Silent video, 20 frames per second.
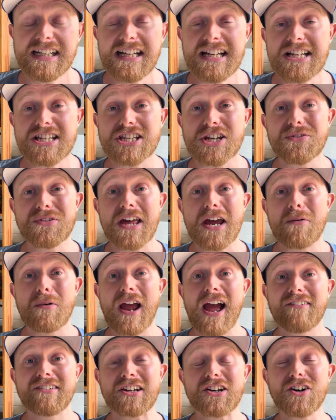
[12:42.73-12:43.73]
So there we
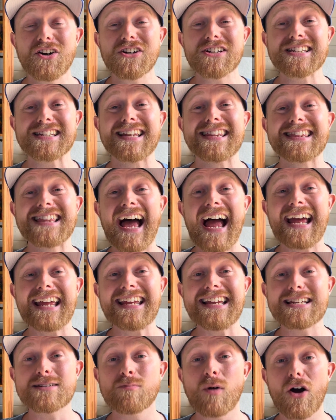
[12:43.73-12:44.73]
have it, guys. That
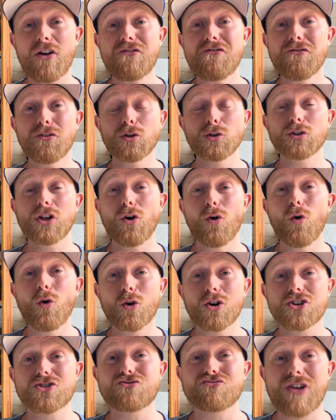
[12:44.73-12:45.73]
is my full
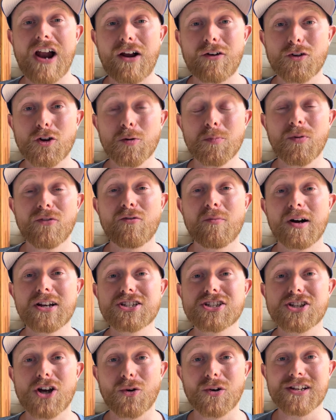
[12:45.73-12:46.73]
August roundup for my
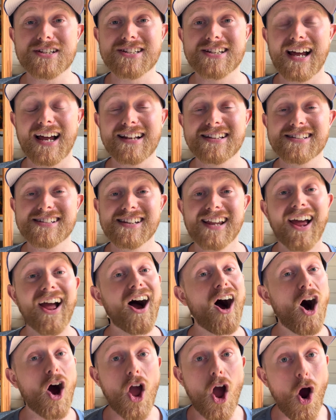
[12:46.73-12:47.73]
solar stats.
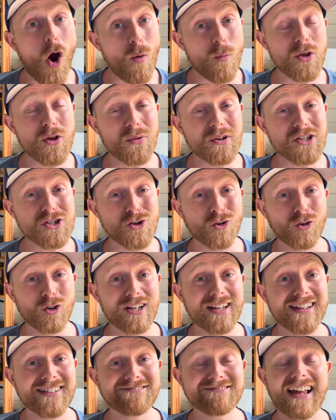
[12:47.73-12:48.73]
I hope you
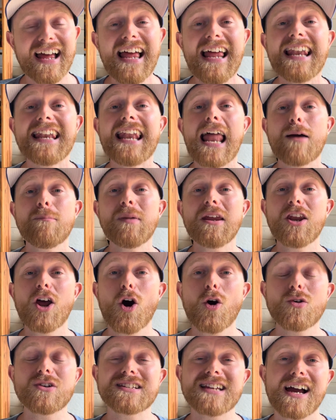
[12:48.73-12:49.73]
enjoyed it. Let me
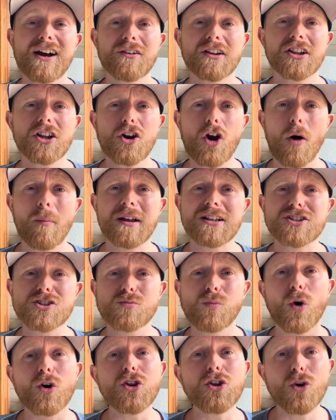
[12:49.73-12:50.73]
know down in the comments
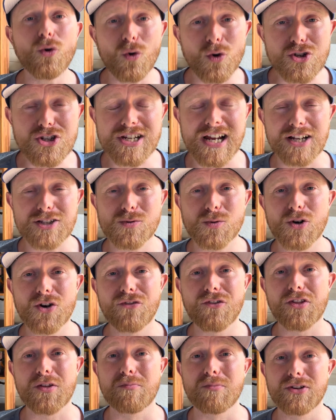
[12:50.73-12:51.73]
what your stats were
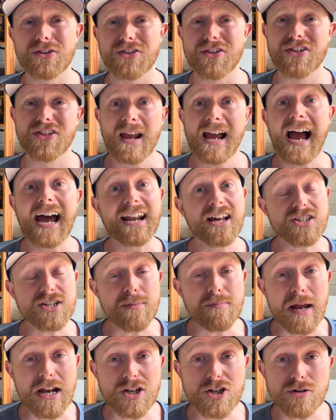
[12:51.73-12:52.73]
for the month. And as I
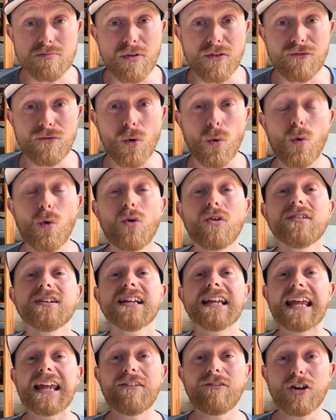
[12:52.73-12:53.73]
mentioned before,
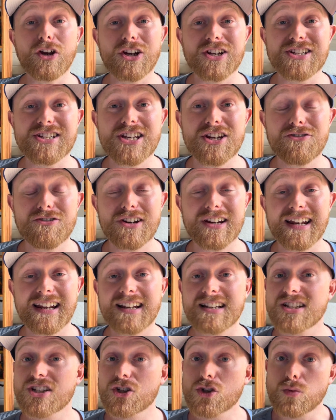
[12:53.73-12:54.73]
if you're considering
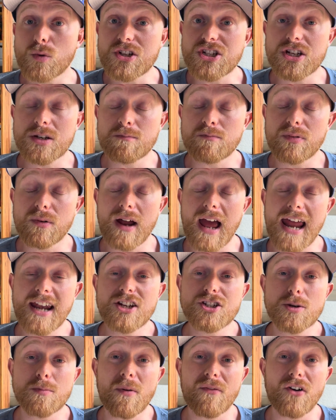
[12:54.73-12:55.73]
switching
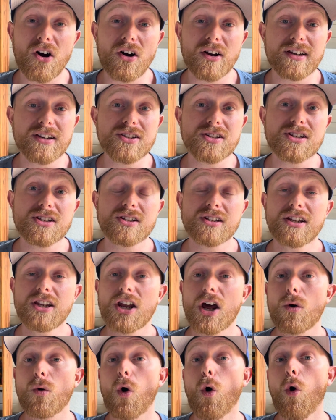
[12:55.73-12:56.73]
energy providers, you
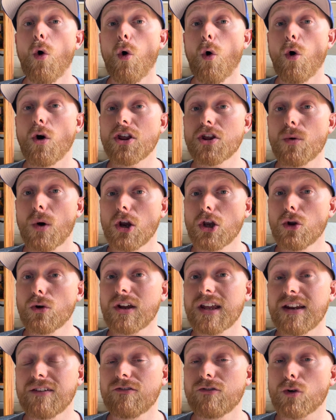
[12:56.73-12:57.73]
know, or you are
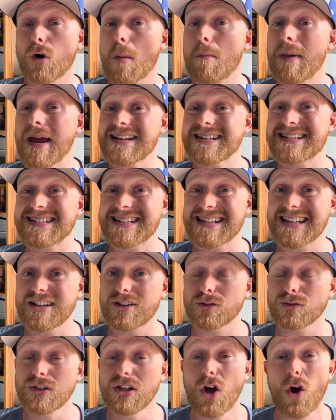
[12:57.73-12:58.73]
looking for a better
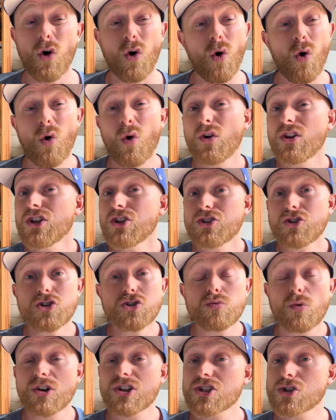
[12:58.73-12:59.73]
deal, or you
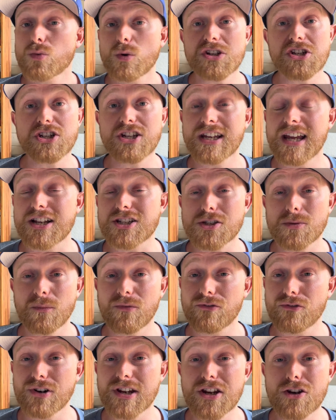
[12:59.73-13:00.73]
just want to switch to get some
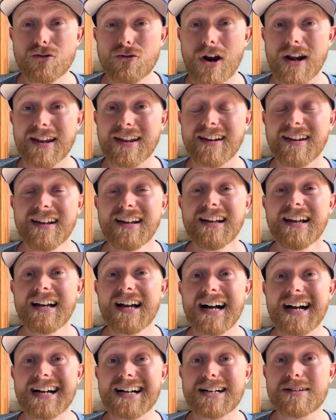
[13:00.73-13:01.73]
free credit,
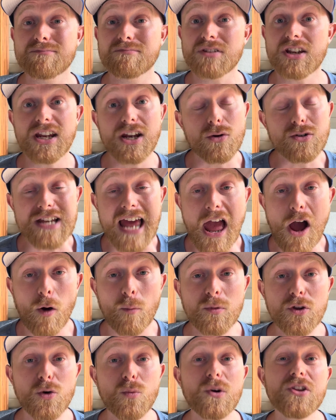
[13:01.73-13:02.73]
you know, to
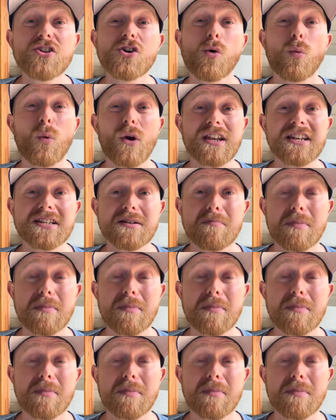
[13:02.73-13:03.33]
help you with your winter